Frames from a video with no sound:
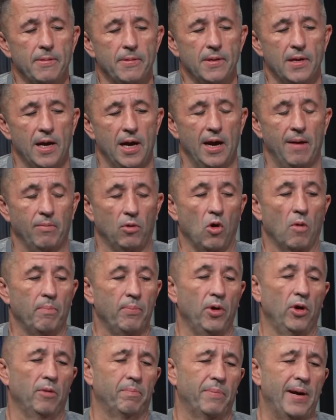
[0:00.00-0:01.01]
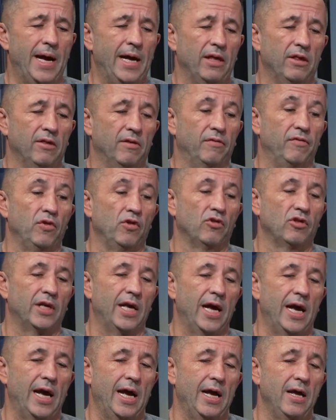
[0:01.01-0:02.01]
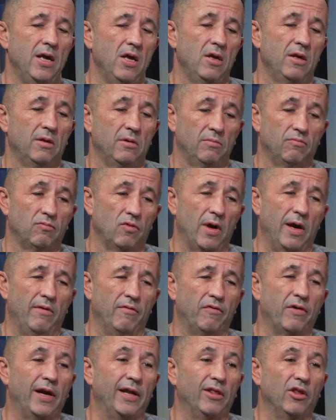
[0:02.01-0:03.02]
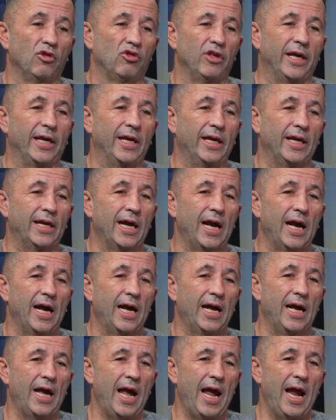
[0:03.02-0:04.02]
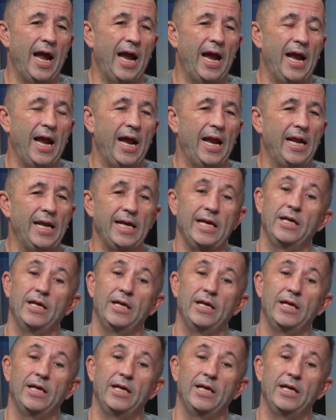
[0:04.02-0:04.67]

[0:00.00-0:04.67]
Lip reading: Got past the first car, right in front of the second car, and he